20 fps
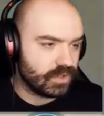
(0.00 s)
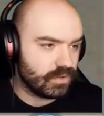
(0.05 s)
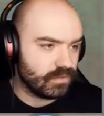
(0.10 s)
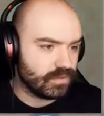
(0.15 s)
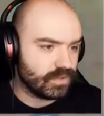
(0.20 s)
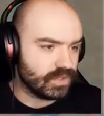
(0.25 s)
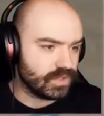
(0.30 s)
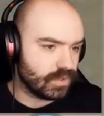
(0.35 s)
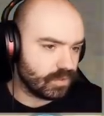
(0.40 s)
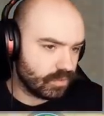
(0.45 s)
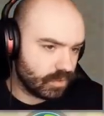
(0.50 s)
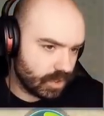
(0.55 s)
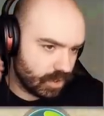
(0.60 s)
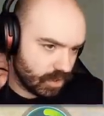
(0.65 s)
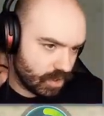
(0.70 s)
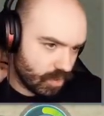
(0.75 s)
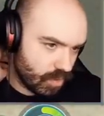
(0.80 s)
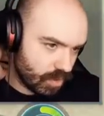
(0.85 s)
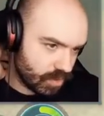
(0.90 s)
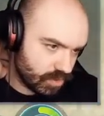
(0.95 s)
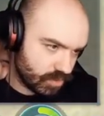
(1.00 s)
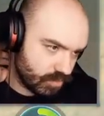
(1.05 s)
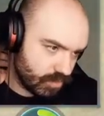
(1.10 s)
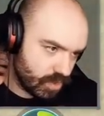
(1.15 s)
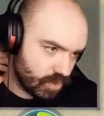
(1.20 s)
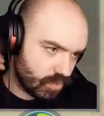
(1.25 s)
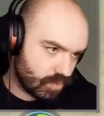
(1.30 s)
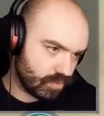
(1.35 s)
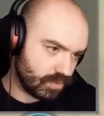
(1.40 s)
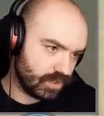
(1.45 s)
going to result in quantum
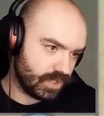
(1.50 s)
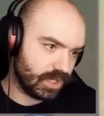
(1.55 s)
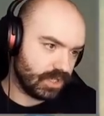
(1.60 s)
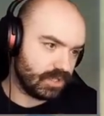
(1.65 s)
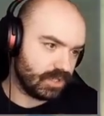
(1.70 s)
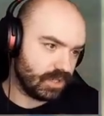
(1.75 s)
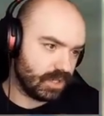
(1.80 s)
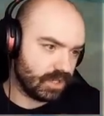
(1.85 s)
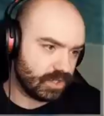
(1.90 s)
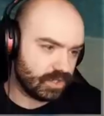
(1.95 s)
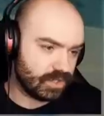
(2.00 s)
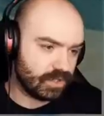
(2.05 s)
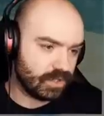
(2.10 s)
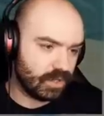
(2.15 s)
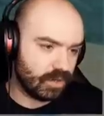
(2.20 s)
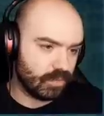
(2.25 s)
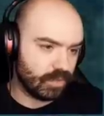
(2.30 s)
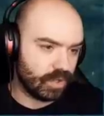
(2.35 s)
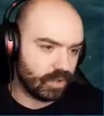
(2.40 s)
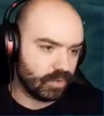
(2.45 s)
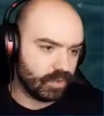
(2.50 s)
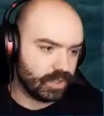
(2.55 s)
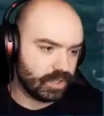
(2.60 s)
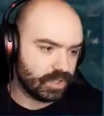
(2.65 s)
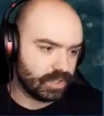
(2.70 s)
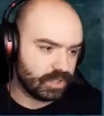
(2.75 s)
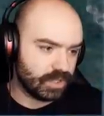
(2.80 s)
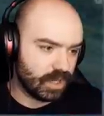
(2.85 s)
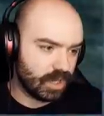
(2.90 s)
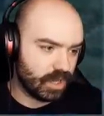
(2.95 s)
core detonation and we're going
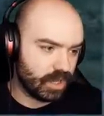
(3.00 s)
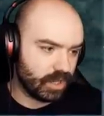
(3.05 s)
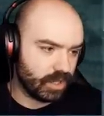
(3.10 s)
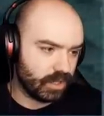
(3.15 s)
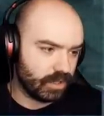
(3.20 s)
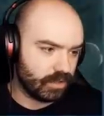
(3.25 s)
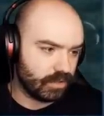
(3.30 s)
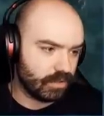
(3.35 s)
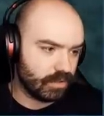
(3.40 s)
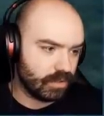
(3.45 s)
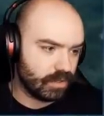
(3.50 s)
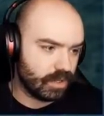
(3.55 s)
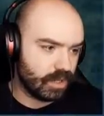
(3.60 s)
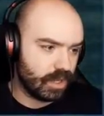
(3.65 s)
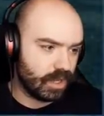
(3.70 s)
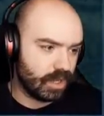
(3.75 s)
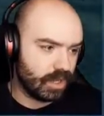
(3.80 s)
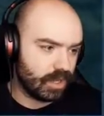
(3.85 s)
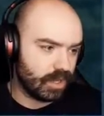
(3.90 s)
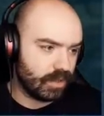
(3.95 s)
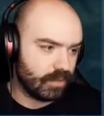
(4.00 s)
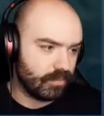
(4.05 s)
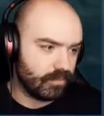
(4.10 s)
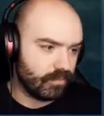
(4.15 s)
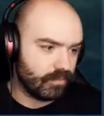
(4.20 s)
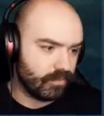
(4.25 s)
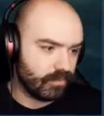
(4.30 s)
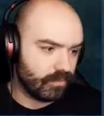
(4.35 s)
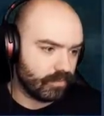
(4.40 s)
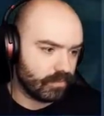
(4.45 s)
to die.
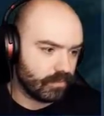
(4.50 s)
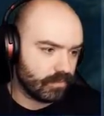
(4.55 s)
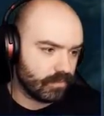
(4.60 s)
Um,